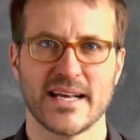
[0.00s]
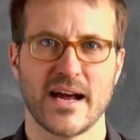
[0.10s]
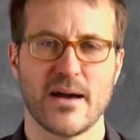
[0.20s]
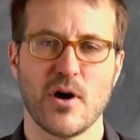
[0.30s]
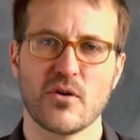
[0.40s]

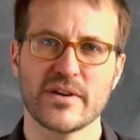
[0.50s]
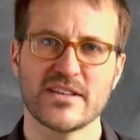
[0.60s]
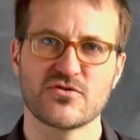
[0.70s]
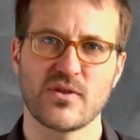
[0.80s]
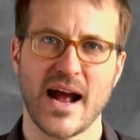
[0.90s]
data. I'm already
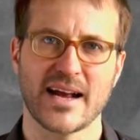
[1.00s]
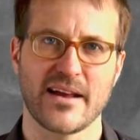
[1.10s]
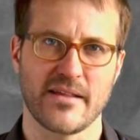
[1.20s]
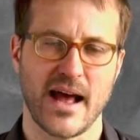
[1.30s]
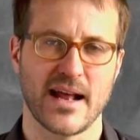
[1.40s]

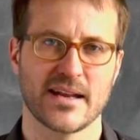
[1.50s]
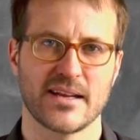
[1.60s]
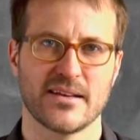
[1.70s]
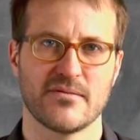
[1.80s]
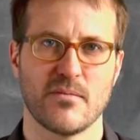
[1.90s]
tracking that
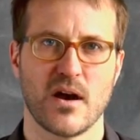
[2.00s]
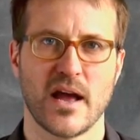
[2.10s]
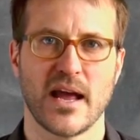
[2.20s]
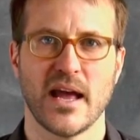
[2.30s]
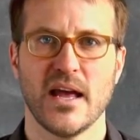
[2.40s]
in
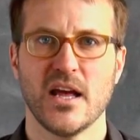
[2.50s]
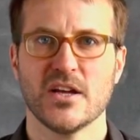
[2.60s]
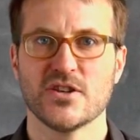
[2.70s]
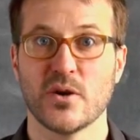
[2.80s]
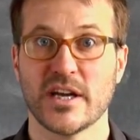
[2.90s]
my
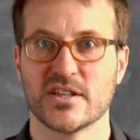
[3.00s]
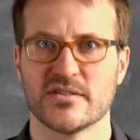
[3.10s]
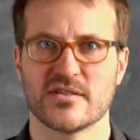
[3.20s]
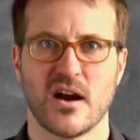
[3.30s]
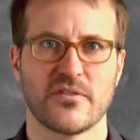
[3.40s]

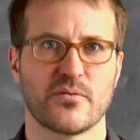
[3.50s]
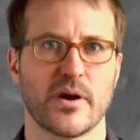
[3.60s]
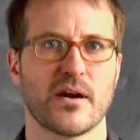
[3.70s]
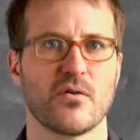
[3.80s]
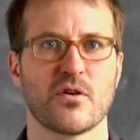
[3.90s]
donation
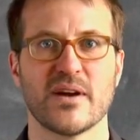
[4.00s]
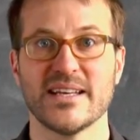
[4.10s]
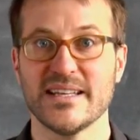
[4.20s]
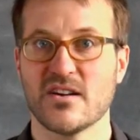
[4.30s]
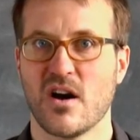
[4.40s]
software or my
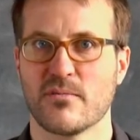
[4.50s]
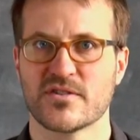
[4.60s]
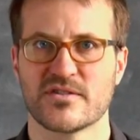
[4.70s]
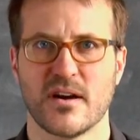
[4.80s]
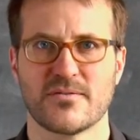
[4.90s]

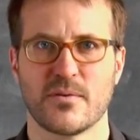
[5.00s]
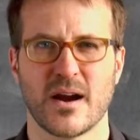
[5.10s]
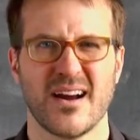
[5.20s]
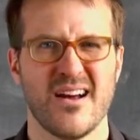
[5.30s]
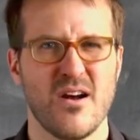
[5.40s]
e-commerce software,